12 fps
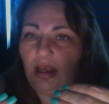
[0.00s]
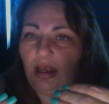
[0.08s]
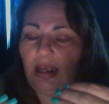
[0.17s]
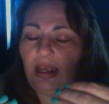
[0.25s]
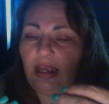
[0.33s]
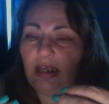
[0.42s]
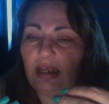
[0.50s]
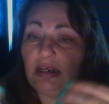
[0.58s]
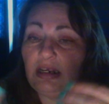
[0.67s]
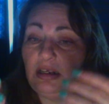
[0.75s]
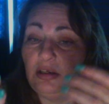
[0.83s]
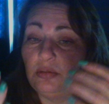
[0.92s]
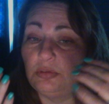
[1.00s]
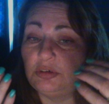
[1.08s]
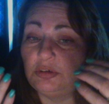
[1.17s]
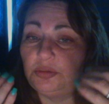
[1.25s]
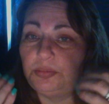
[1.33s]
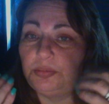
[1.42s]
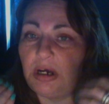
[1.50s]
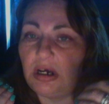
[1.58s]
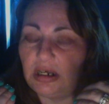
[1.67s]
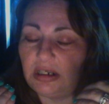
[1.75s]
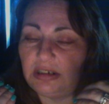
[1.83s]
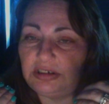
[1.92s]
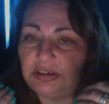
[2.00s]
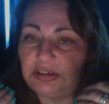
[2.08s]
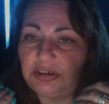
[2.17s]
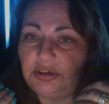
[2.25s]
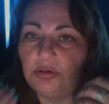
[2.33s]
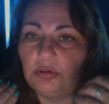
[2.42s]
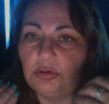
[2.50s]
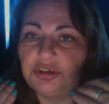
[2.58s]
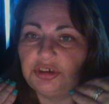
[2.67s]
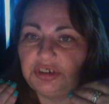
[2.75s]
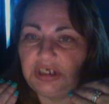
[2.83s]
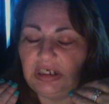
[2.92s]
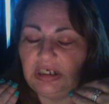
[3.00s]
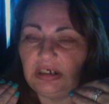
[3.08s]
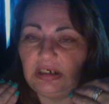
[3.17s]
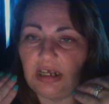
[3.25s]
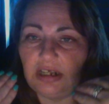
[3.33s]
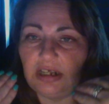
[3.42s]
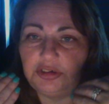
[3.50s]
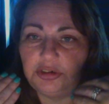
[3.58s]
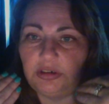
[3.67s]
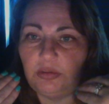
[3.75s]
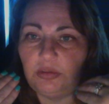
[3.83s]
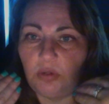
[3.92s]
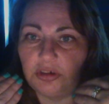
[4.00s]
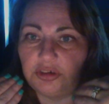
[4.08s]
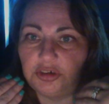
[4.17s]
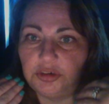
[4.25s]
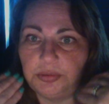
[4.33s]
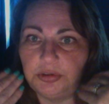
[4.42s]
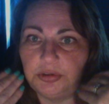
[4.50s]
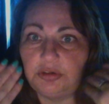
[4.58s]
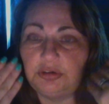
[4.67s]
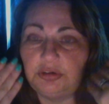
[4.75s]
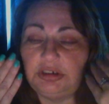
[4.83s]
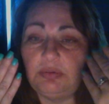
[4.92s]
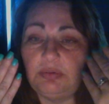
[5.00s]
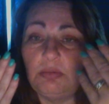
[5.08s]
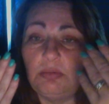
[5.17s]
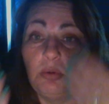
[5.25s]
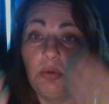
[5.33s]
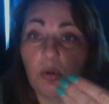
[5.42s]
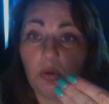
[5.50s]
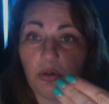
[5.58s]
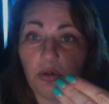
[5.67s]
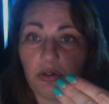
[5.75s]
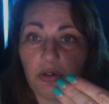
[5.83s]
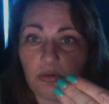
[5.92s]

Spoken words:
And in response, your skin naturally wants to produce even more oil.